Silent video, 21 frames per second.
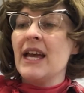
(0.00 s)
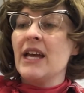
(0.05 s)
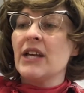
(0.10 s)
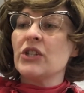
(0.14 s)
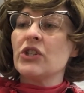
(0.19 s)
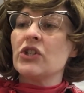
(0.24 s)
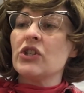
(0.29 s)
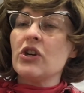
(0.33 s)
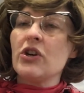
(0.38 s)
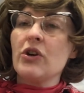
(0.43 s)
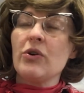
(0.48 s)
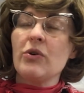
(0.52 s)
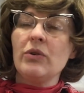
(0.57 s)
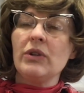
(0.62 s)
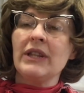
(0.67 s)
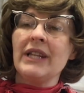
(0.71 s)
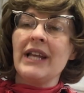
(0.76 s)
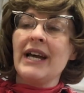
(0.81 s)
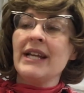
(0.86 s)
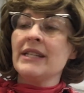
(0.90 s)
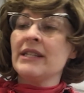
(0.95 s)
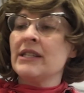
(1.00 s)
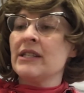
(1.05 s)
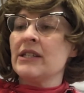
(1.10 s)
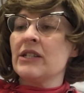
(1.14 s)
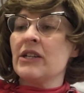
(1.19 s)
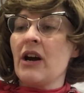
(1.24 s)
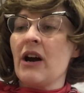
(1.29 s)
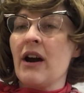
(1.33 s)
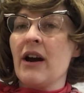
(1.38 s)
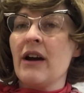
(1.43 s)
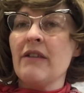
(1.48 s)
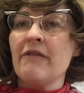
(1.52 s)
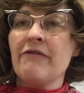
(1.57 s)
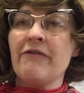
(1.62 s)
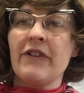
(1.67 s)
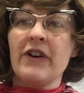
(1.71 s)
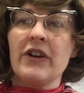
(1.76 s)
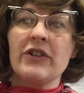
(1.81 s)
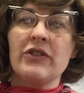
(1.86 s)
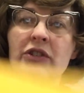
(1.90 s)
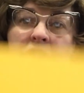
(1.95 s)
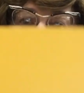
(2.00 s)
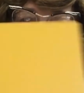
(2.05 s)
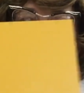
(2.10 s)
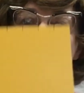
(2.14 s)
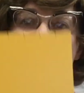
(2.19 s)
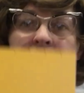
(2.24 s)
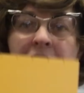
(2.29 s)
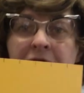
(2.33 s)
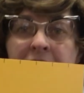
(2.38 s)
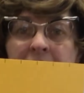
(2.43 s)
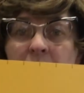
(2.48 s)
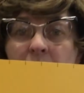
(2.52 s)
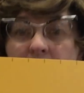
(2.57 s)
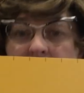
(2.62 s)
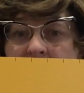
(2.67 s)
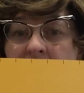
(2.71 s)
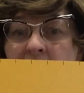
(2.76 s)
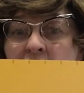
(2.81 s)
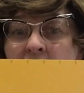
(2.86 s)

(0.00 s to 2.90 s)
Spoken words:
So let's start first off with a